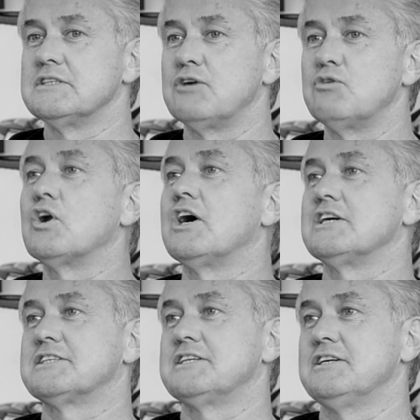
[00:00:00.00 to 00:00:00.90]
I rode a
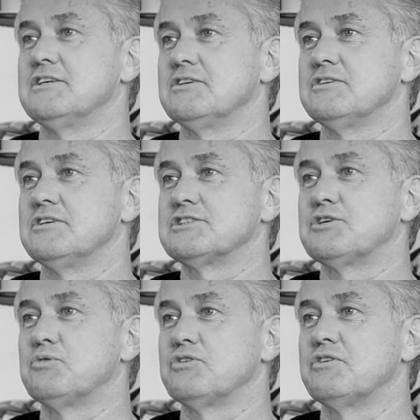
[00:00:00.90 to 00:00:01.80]
Husky
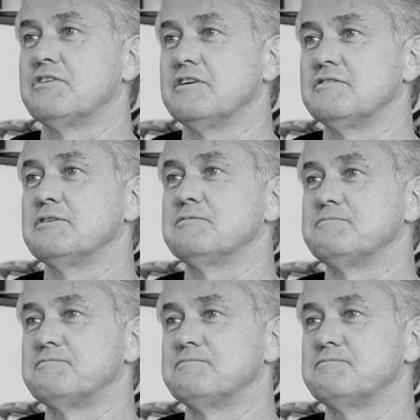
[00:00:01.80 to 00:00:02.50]
125. Yep.